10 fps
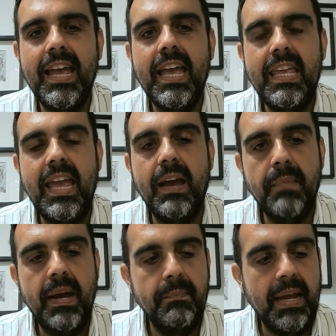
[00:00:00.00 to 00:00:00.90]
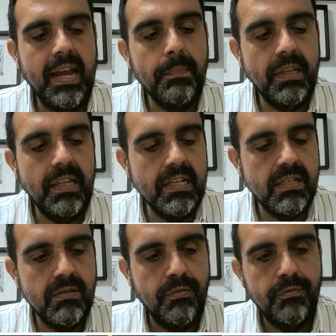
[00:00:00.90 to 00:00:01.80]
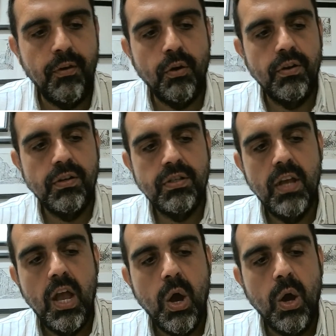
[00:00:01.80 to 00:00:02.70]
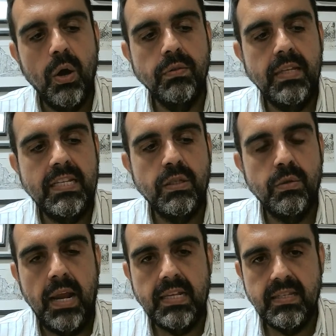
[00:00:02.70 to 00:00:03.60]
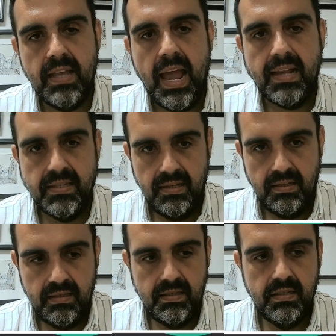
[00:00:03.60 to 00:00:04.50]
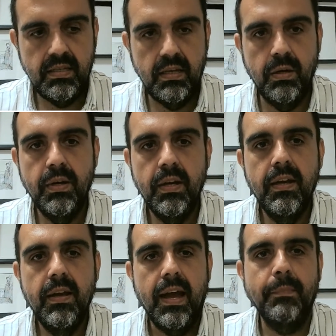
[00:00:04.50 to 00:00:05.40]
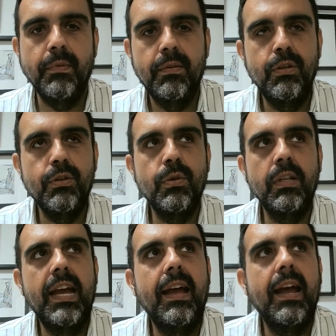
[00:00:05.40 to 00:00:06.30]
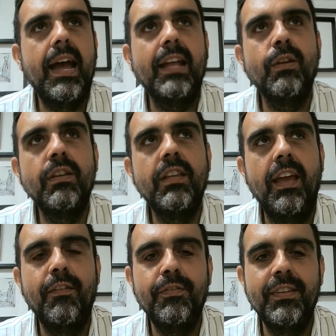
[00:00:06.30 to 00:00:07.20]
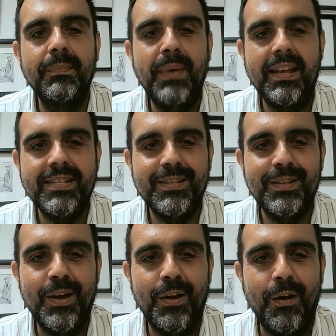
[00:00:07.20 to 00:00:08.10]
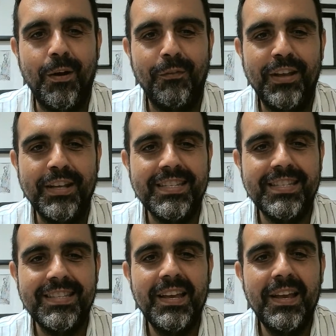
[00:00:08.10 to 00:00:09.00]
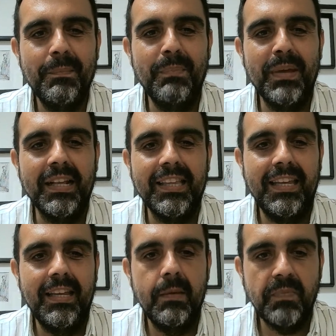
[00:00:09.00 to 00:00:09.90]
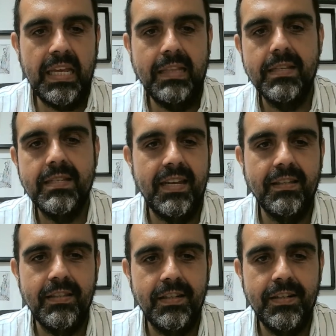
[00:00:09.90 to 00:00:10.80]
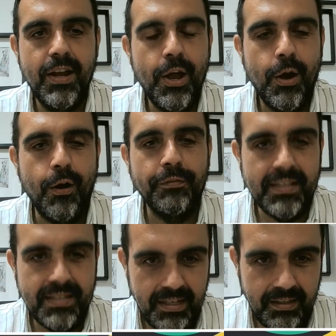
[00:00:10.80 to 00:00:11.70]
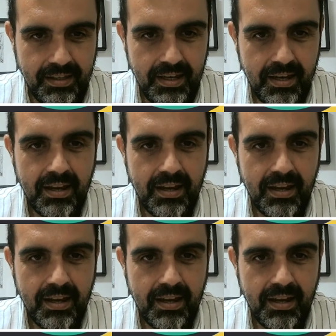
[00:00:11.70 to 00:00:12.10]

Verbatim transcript: yeah my, my company is focused on distressed assets so i'm usually I, I don't have the best office building in the center of the city